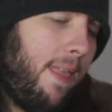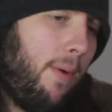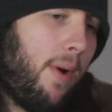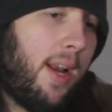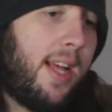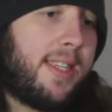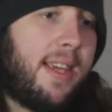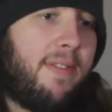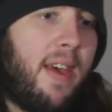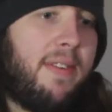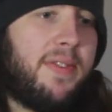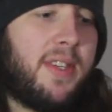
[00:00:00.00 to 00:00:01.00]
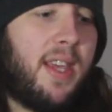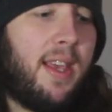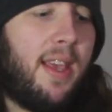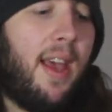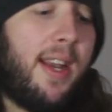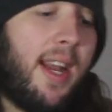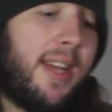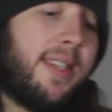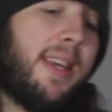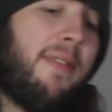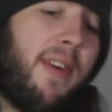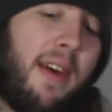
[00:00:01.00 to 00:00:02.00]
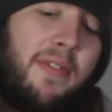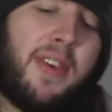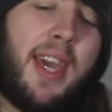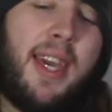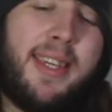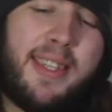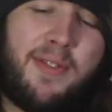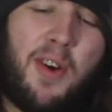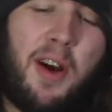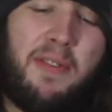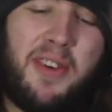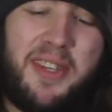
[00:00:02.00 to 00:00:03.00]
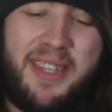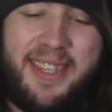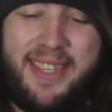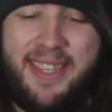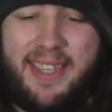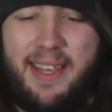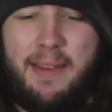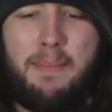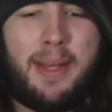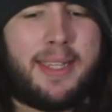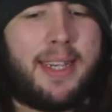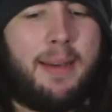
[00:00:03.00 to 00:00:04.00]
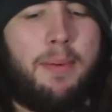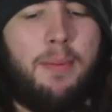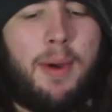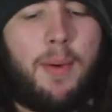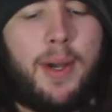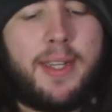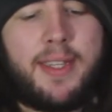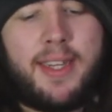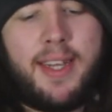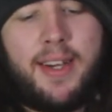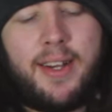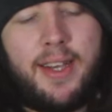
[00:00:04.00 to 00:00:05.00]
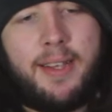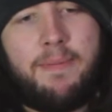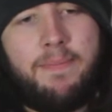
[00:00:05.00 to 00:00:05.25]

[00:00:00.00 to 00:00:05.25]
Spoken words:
or an SFF case rather. Messing up all my words today, aren't I?